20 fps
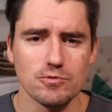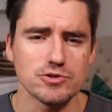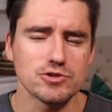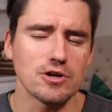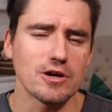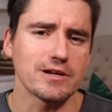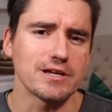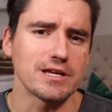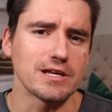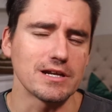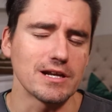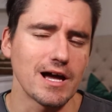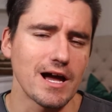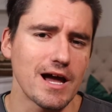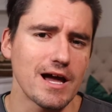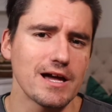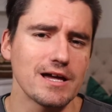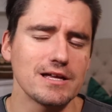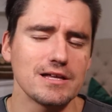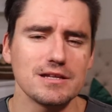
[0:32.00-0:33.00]
We're talking
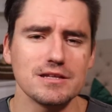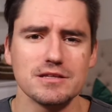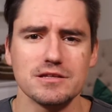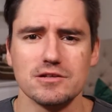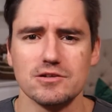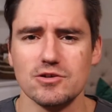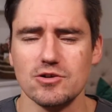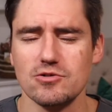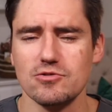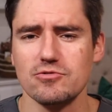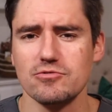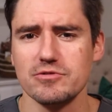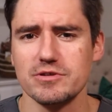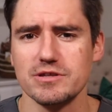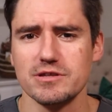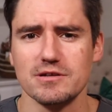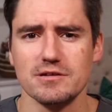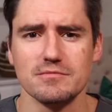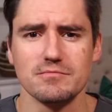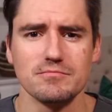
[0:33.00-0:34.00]
eyes,
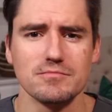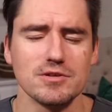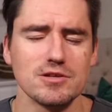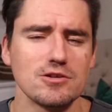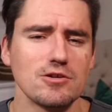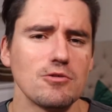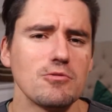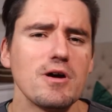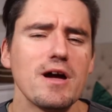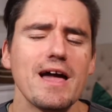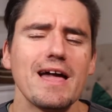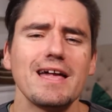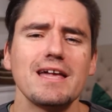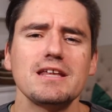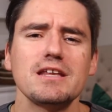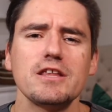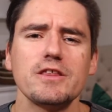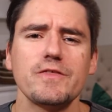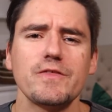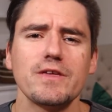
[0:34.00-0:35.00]
nose, you know,
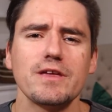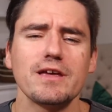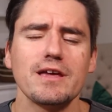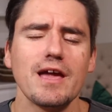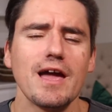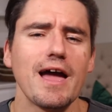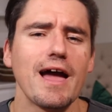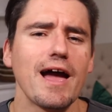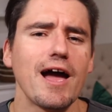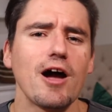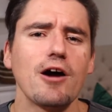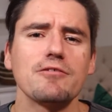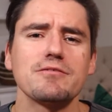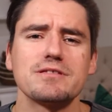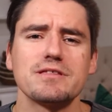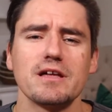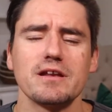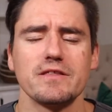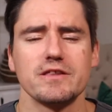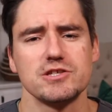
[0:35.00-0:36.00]
anything
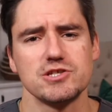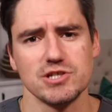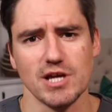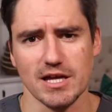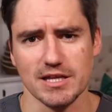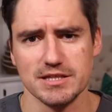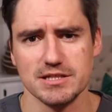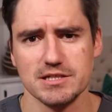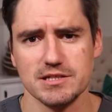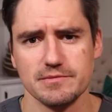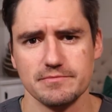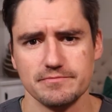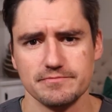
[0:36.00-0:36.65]
outside of the chest.